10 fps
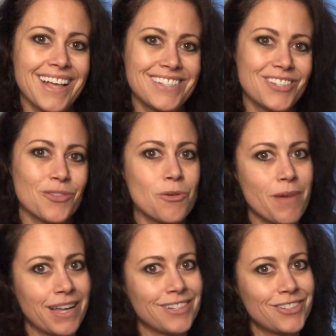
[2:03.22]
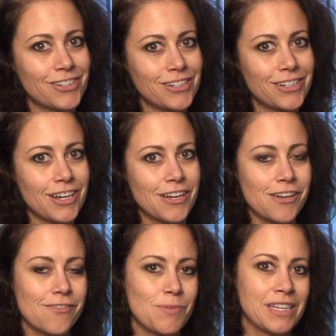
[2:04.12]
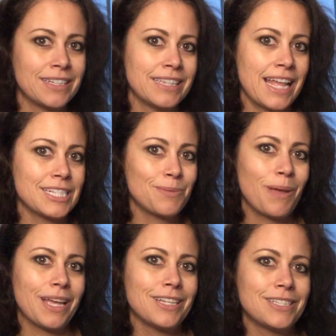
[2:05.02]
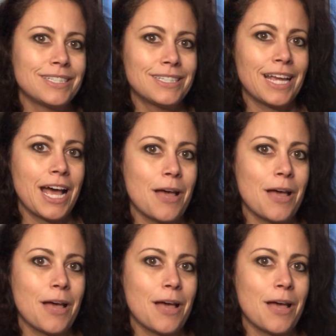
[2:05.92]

It still reminds her of being in that space.